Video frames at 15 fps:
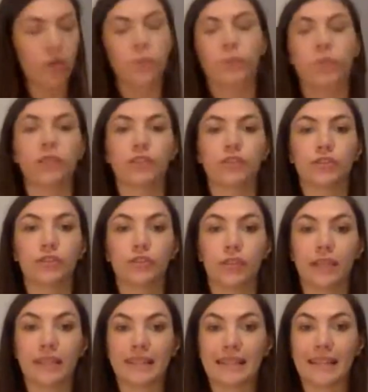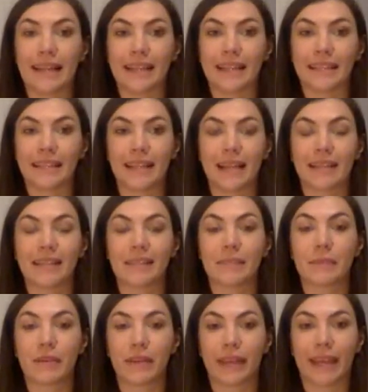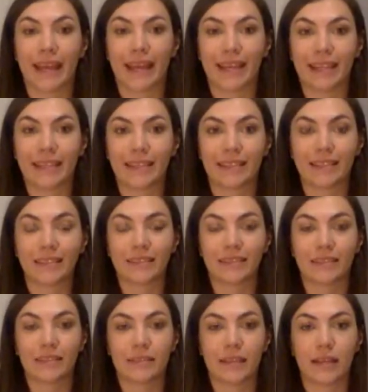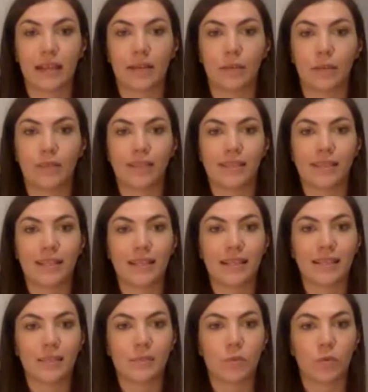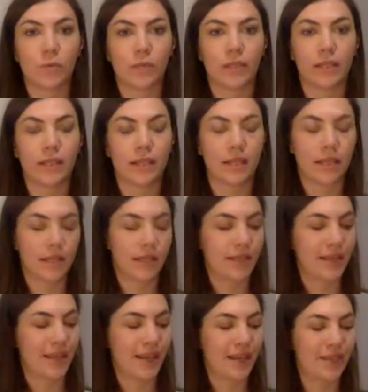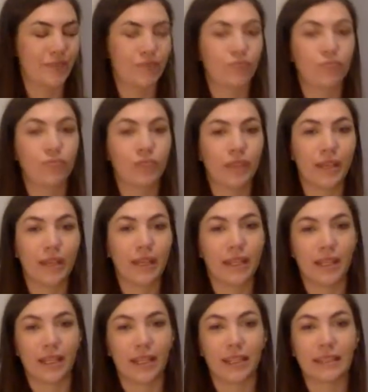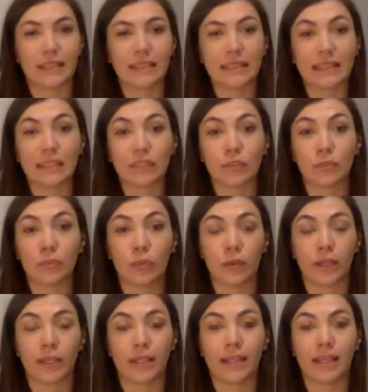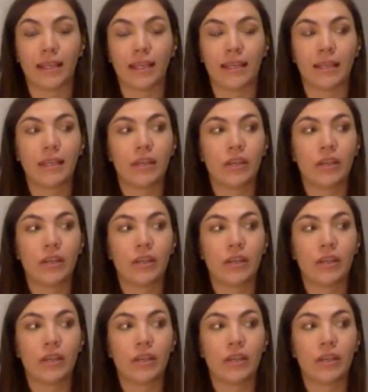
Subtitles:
which translates as spirit gate. And we see this point as really an essential point in